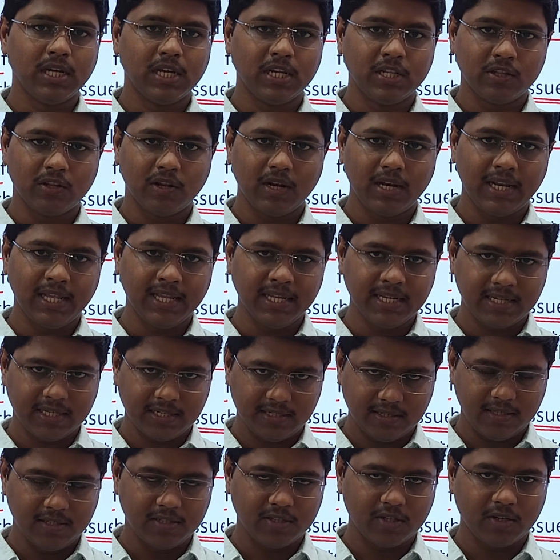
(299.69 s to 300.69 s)
In the
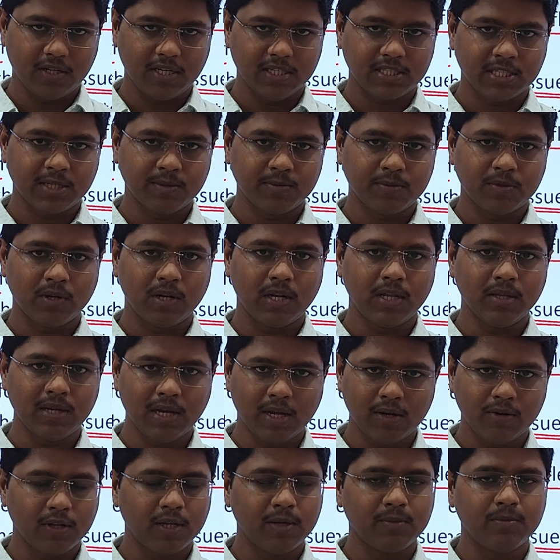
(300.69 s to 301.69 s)
link, in the description link,
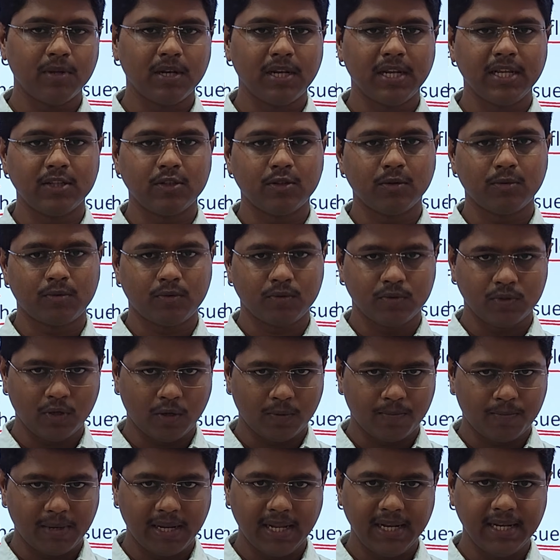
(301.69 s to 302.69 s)
I will give the link to
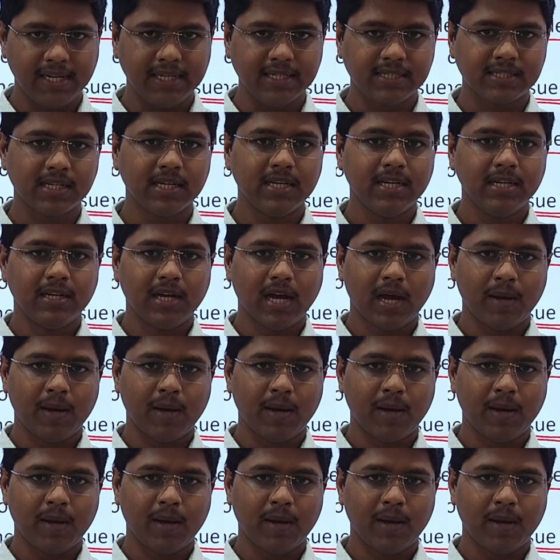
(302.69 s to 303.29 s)
the playlist.